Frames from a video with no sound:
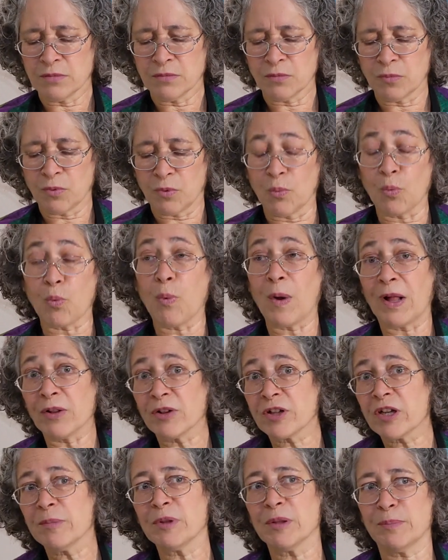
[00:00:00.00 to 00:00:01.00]

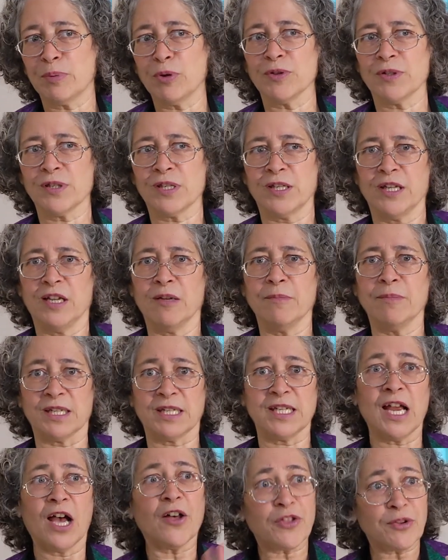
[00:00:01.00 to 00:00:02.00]
Welcome the person in, but
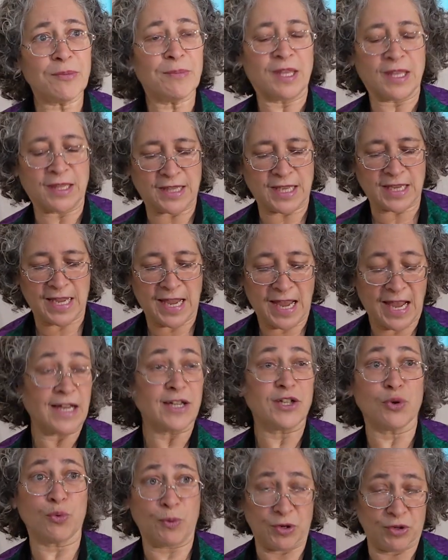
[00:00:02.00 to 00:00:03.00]
tell them that they had
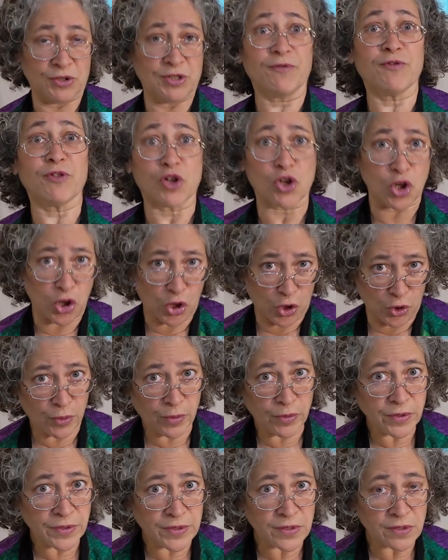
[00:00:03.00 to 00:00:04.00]
to wear different
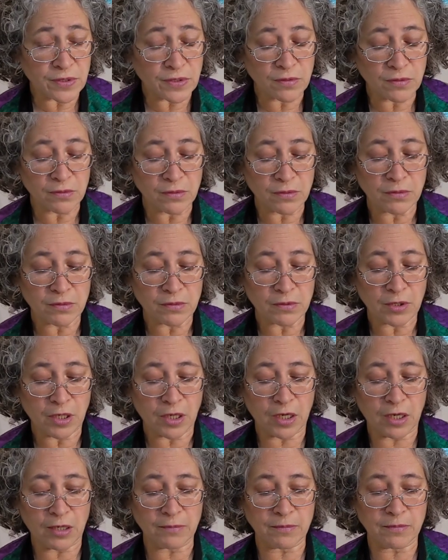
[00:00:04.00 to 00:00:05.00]
clothes?
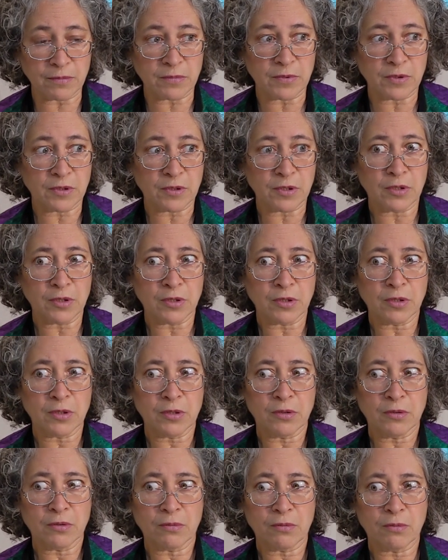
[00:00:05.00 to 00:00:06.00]

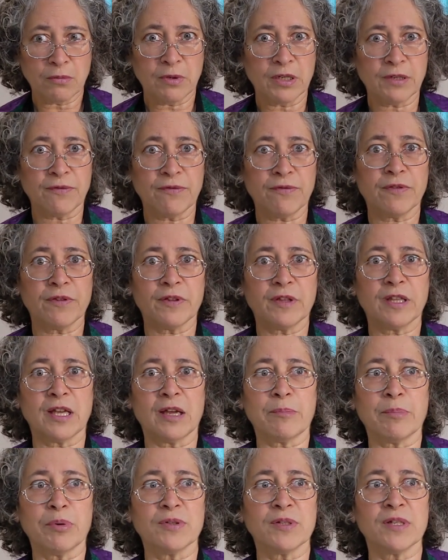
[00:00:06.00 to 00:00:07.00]
What if
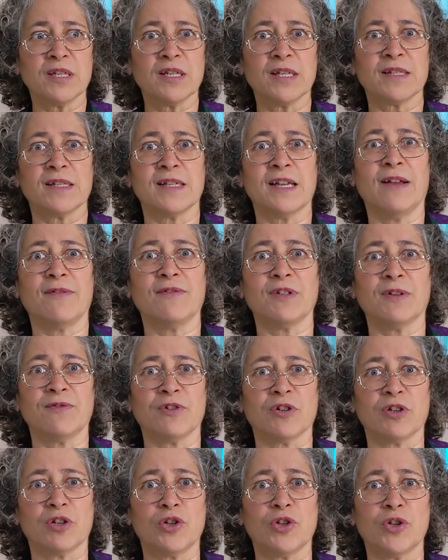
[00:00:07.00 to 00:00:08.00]
that person doesn't have
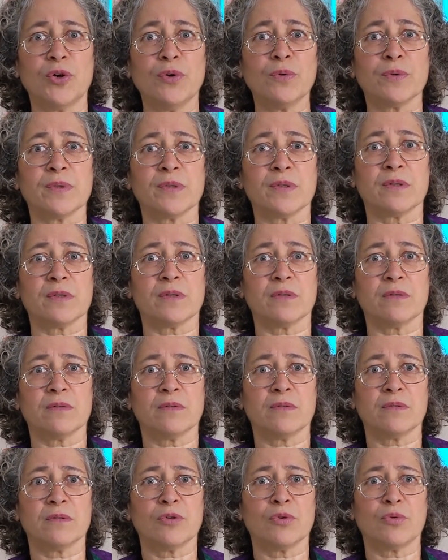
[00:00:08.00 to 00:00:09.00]
different clothes
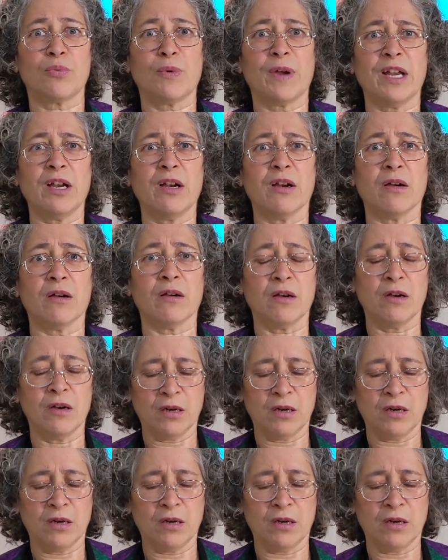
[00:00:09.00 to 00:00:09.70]
to wear?